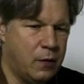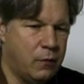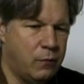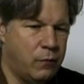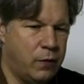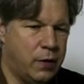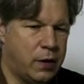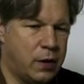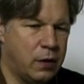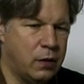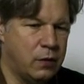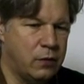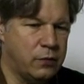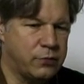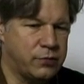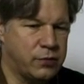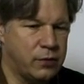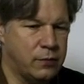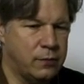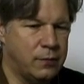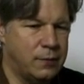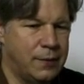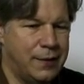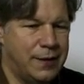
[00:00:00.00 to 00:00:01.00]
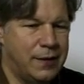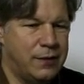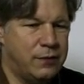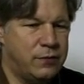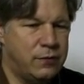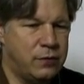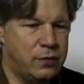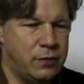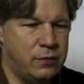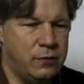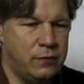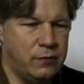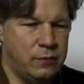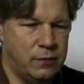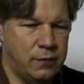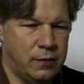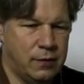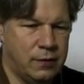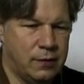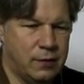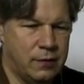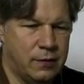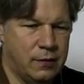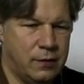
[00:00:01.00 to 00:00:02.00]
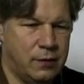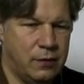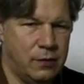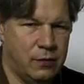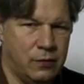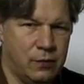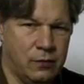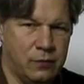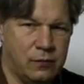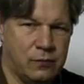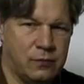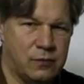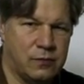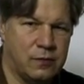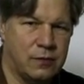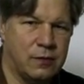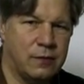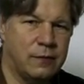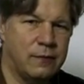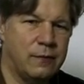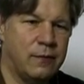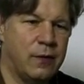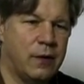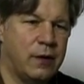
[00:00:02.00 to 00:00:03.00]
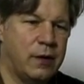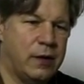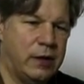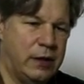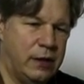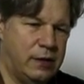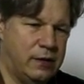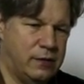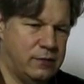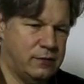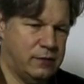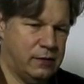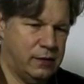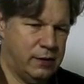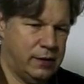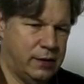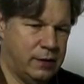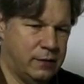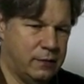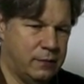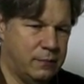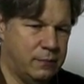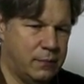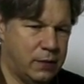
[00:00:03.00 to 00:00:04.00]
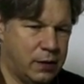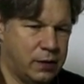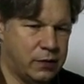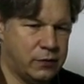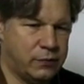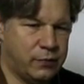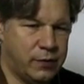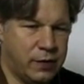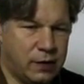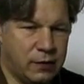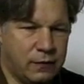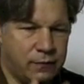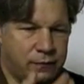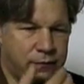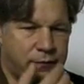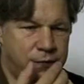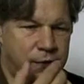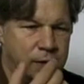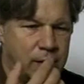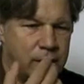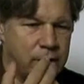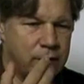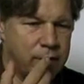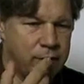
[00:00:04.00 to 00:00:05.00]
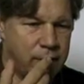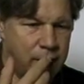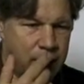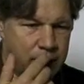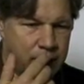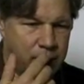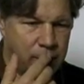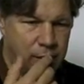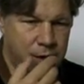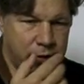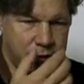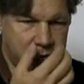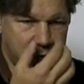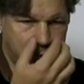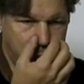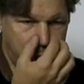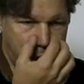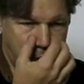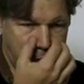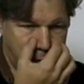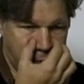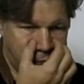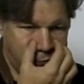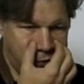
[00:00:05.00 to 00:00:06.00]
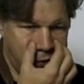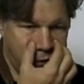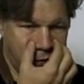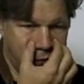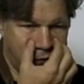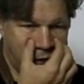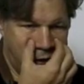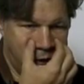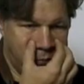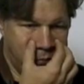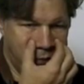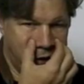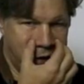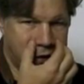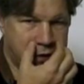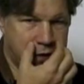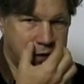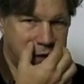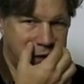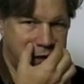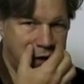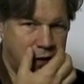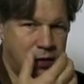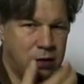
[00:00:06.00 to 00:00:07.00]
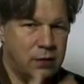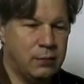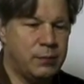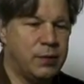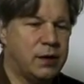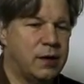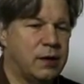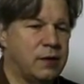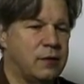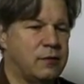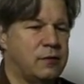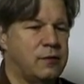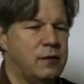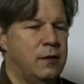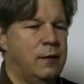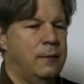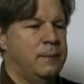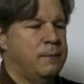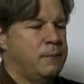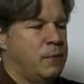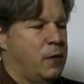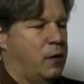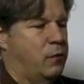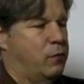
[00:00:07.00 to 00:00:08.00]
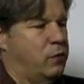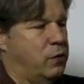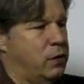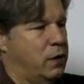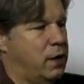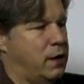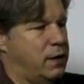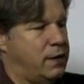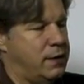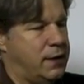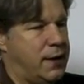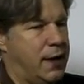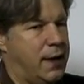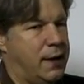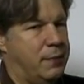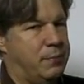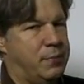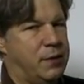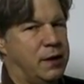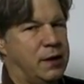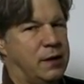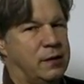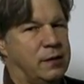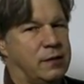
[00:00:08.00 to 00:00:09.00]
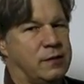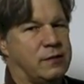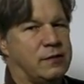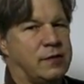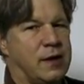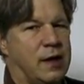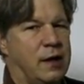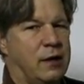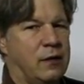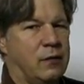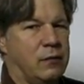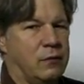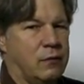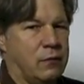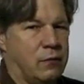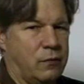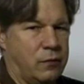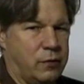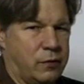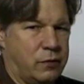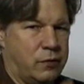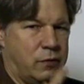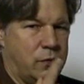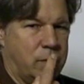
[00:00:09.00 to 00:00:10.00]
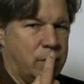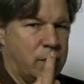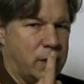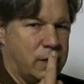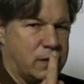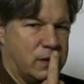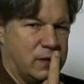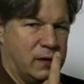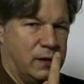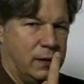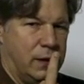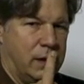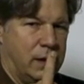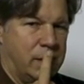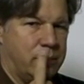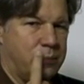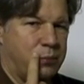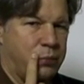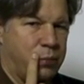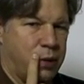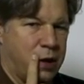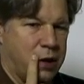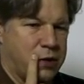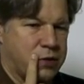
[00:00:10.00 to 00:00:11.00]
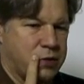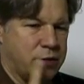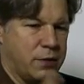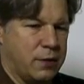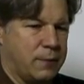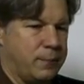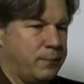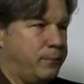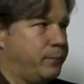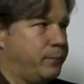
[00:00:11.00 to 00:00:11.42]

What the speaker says: we can also tune the notes very easily because we can feel the vibration. We can feel vibration here because we're not dampening the sound with too much lip pressure.